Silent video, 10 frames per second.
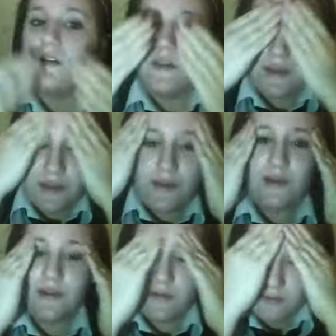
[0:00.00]
You're going
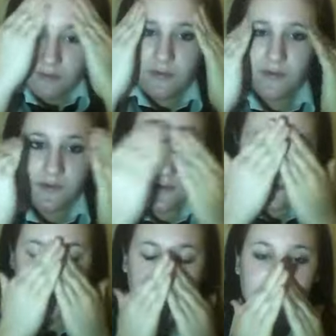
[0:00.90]
to
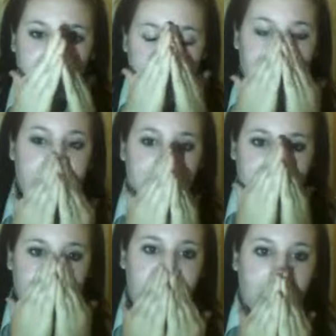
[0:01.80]
massage it
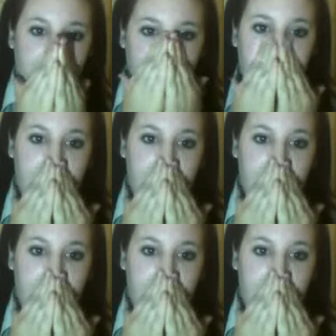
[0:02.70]
till